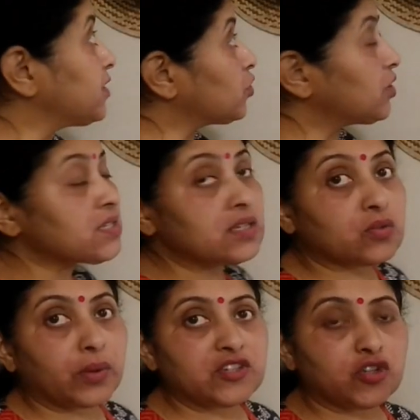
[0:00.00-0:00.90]
So this
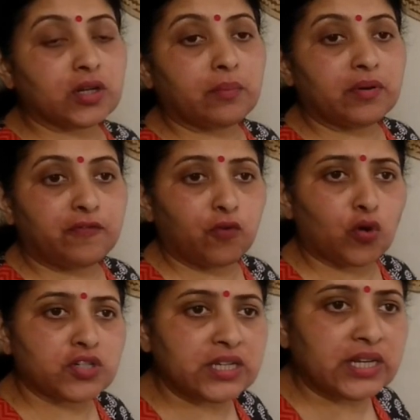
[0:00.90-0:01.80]
is question number
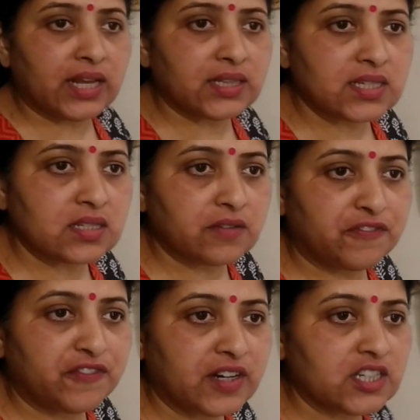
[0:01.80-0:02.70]
14, and this is
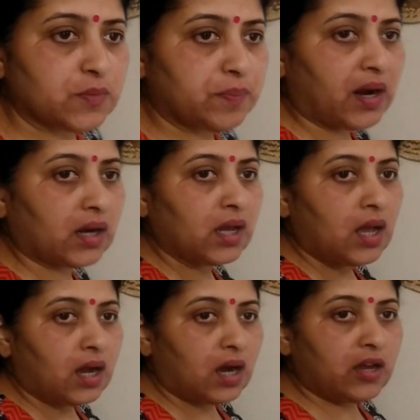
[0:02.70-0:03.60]
the first part.
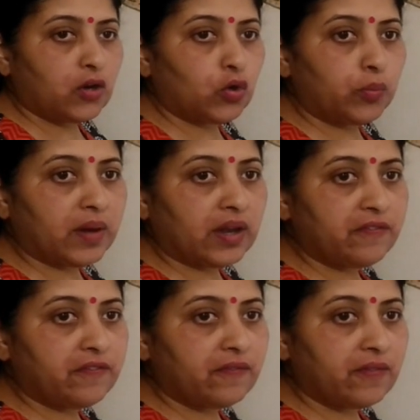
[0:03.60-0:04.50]
I hope I
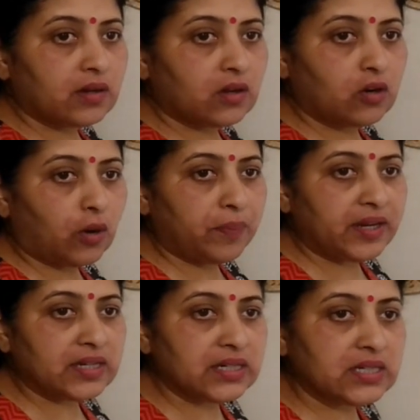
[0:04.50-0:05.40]
have
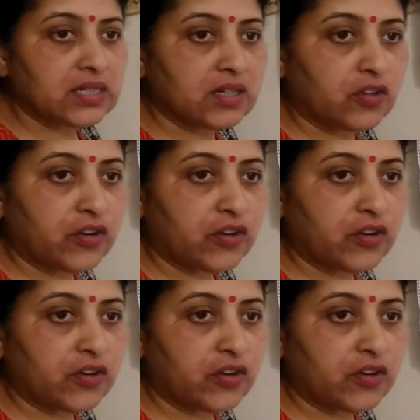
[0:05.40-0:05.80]
copied it